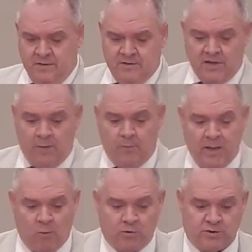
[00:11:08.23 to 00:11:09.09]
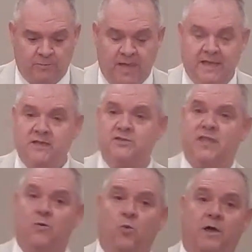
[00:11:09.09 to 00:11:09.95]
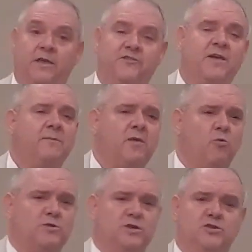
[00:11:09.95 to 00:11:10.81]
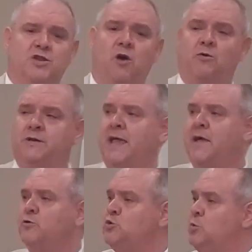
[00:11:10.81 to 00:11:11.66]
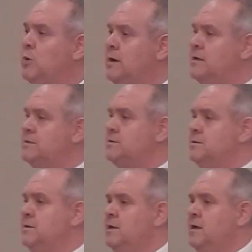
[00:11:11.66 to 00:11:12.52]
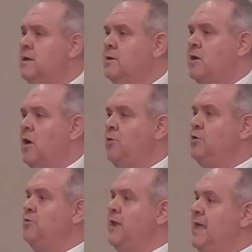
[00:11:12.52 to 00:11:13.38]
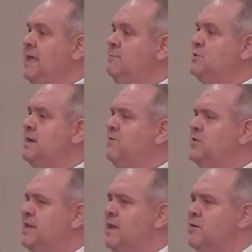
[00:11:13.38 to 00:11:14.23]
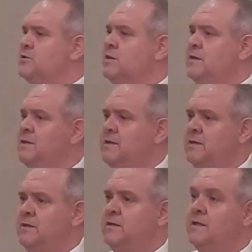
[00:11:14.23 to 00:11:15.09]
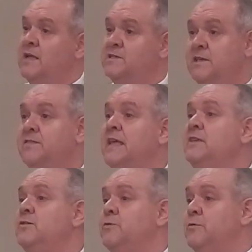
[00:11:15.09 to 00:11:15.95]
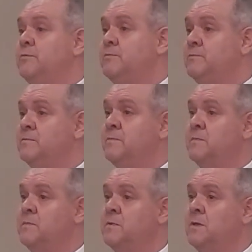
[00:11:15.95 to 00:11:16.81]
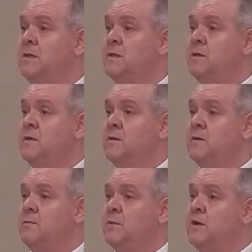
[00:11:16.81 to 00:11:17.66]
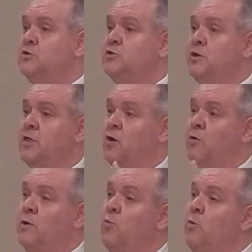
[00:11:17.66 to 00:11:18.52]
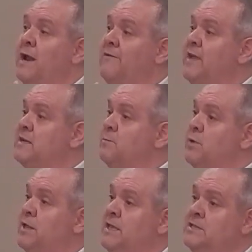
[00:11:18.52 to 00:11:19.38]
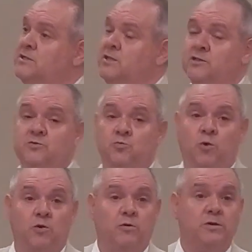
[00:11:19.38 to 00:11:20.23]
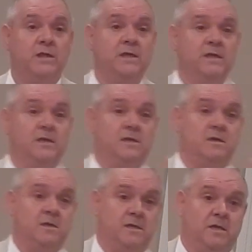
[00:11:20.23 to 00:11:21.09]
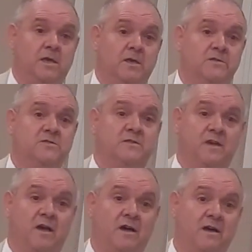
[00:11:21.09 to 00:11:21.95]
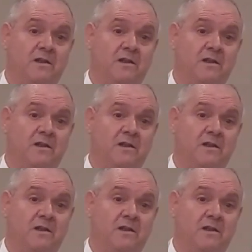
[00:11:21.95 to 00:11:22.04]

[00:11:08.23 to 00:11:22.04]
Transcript: Some may want to make us that way. Some may want to talk down to us call you names and everything else. I said, Thank you. Because you know, the only one I've got to please in this world is God.